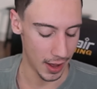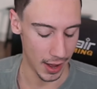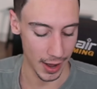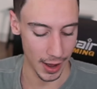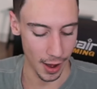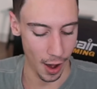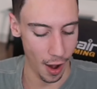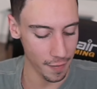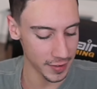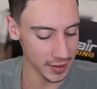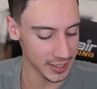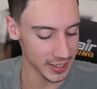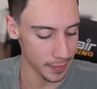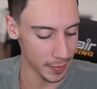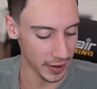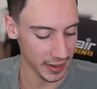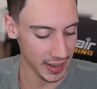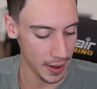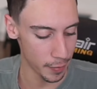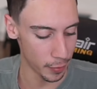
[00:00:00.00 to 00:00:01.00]
Obviously my
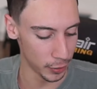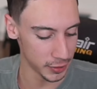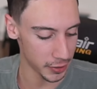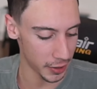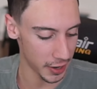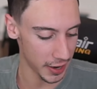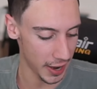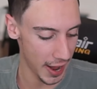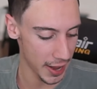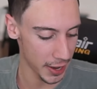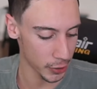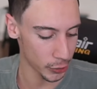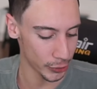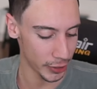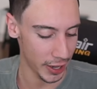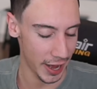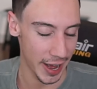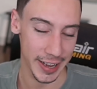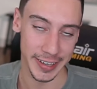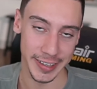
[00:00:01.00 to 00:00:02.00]
keyboard's on an angle,
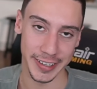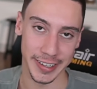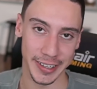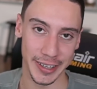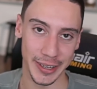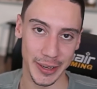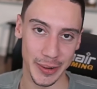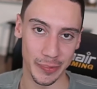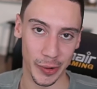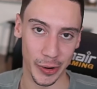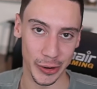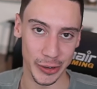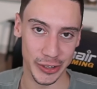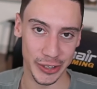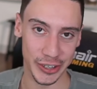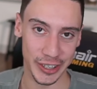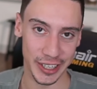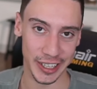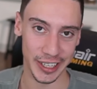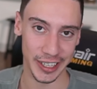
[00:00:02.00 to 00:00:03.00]
as
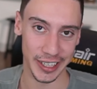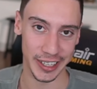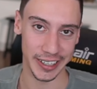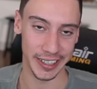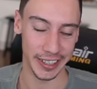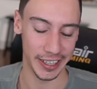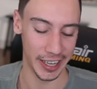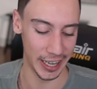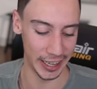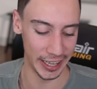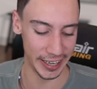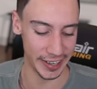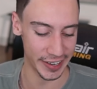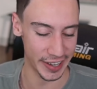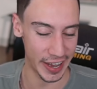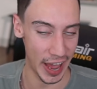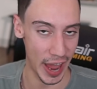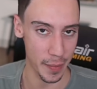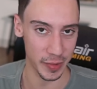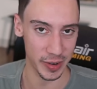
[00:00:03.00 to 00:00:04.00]
most elite
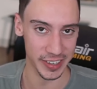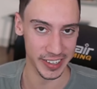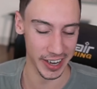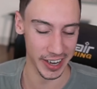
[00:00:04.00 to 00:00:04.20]
gamers